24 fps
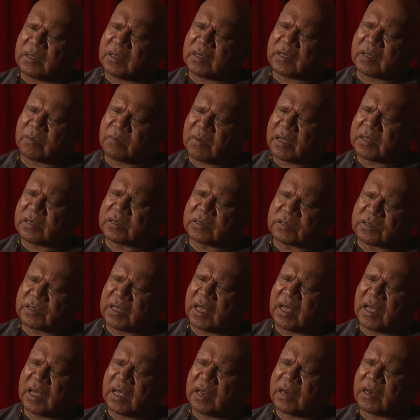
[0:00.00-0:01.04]
it can make you
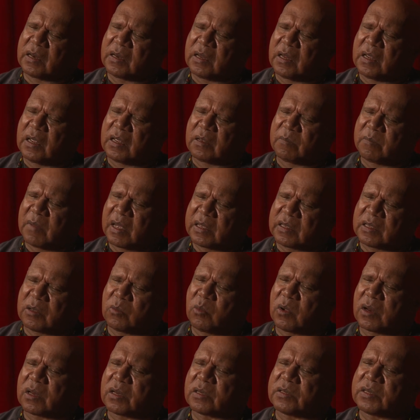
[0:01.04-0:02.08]
sad, make you
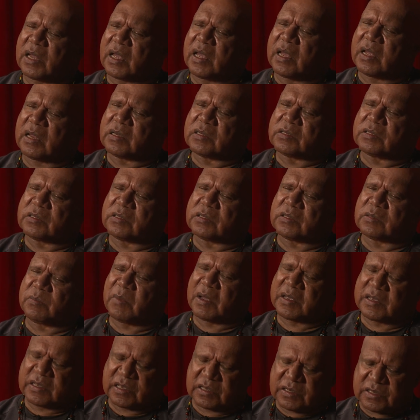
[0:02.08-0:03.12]
want to dance,
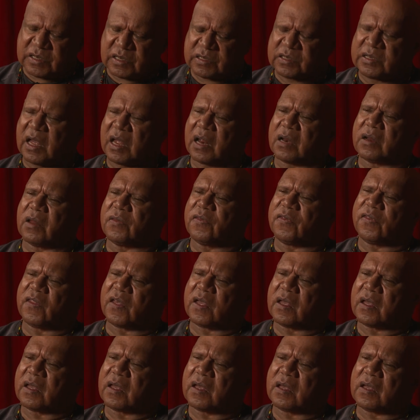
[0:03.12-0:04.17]
make you sit down and
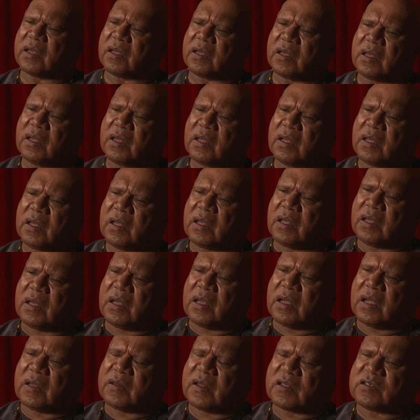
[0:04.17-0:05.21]
think.
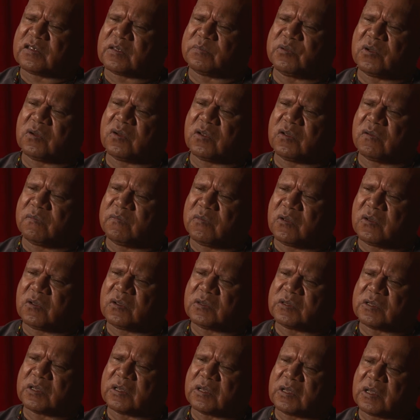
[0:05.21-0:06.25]
And that's the beauty of
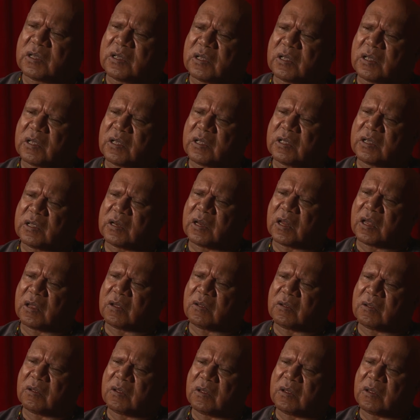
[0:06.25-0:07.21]
music, you know.